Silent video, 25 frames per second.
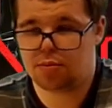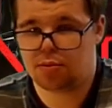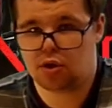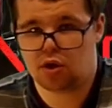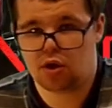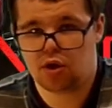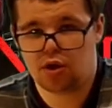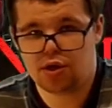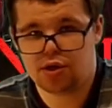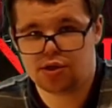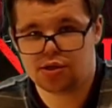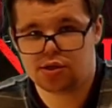
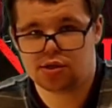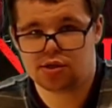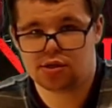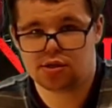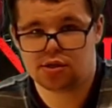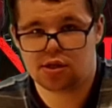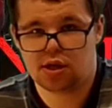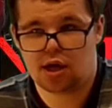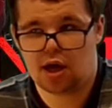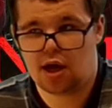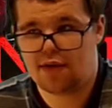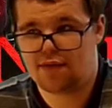
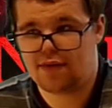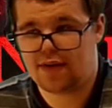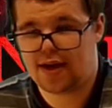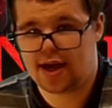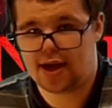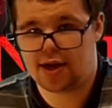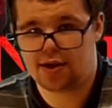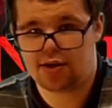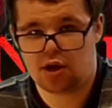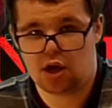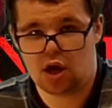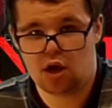because I've
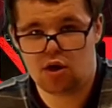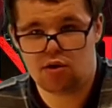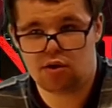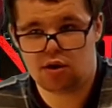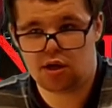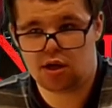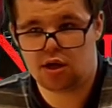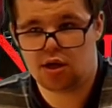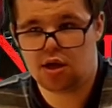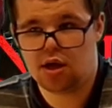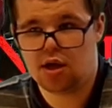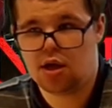had
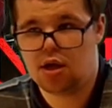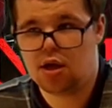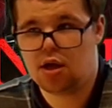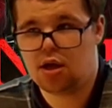only